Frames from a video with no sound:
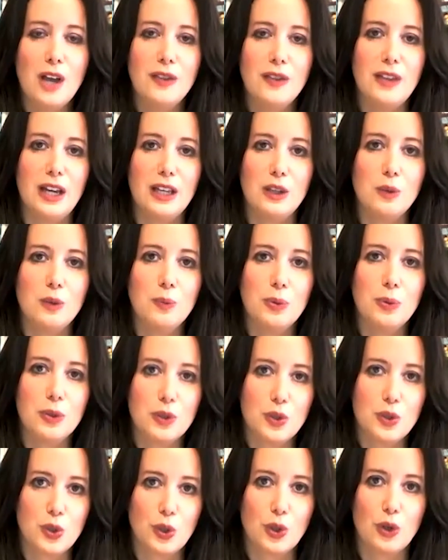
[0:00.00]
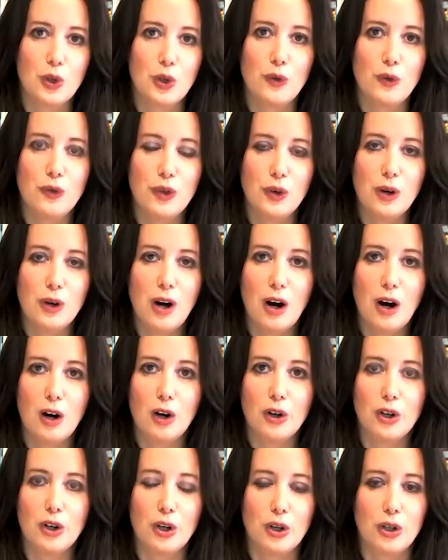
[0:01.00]
that you preserve your
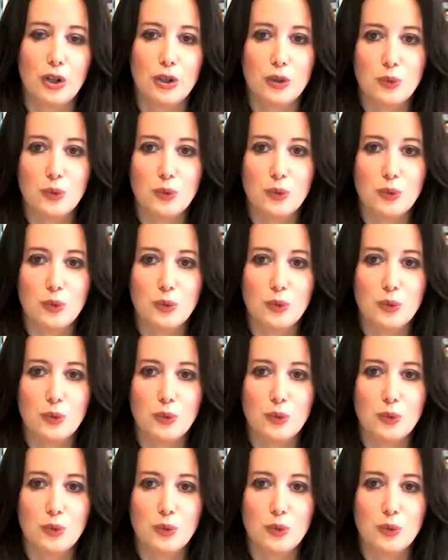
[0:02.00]
hard-earned